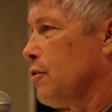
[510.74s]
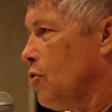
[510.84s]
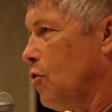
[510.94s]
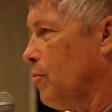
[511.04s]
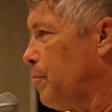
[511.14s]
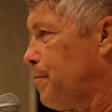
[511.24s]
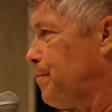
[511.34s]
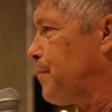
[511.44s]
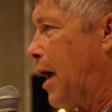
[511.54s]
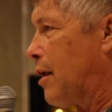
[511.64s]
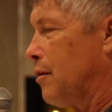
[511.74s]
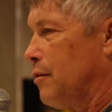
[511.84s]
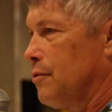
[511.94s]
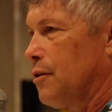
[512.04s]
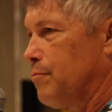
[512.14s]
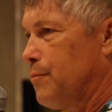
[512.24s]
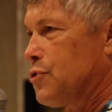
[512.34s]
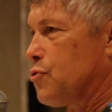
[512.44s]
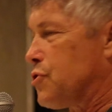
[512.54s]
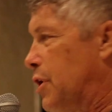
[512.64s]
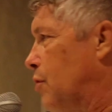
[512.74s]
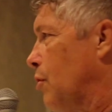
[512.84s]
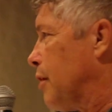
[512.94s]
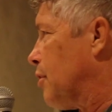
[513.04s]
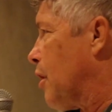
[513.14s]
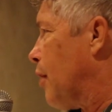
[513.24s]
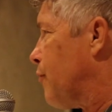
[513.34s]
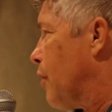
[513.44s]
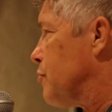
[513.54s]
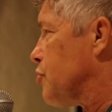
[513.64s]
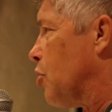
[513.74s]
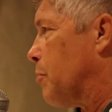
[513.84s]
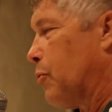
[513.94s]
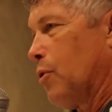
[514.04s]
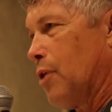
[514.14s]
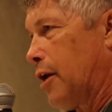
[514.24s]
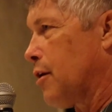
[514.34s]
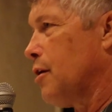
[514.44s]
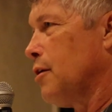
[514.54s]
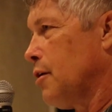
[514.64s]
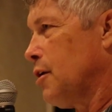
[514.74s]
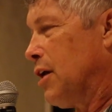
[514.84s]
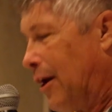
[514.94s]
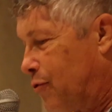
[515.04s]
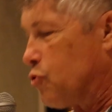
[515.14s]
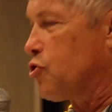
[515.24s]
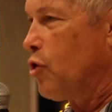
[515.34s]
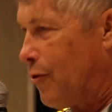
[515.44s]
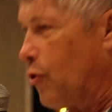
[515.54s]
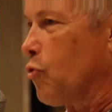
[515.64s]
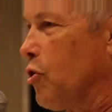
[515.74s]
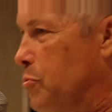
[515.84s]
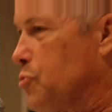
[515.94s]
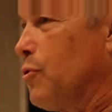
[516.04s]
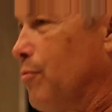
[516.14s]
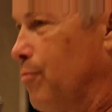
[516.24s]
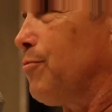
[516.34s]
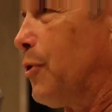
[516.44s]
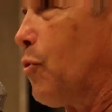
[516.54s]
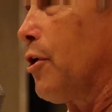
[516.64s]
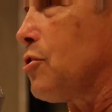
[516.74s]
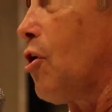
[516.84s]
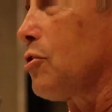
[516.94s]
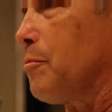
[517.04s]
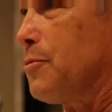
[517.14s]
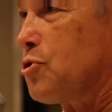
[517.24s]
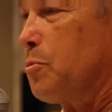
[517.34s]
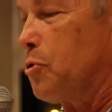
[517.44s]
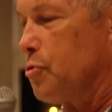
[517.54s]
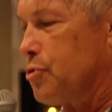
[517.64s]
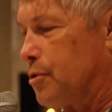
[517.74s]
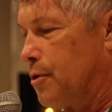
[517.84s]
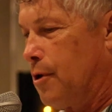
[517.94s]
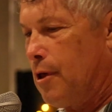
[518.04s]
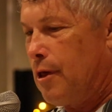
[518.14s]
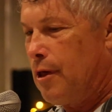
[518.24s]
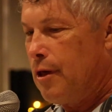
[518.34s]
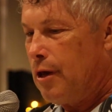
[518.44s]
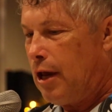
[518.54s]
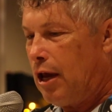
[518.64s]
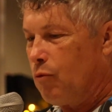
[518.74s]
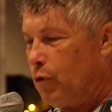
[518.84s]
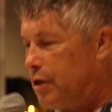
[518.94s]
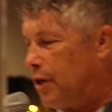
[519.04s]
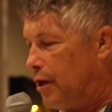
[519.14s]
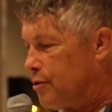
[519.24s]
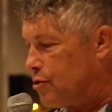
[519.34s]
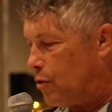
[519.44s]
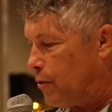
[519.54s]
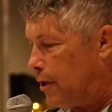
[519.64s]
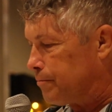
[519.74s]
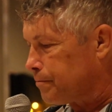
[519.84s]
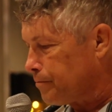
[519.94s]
you know, Pat and Mr. Seen are like the godfathers there. But we were like, if there's two different groups, we want to talk to Mr. Burlson. And we did, so